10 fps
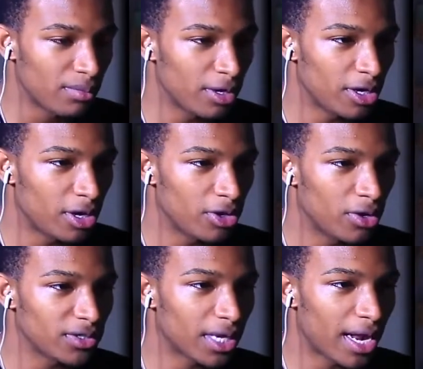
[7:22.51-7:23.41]
But no,
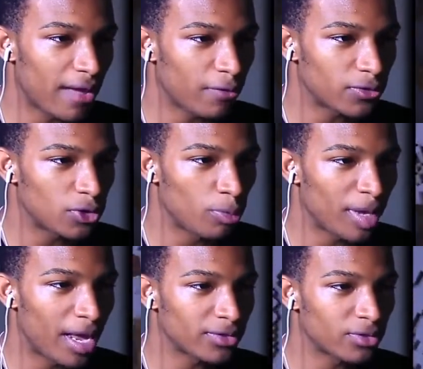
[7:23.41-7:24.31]
you always got to have those
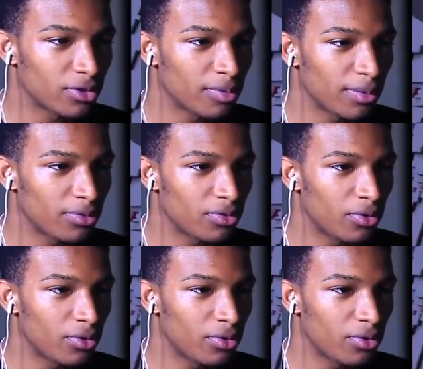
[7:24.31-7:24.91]
stupid ass older people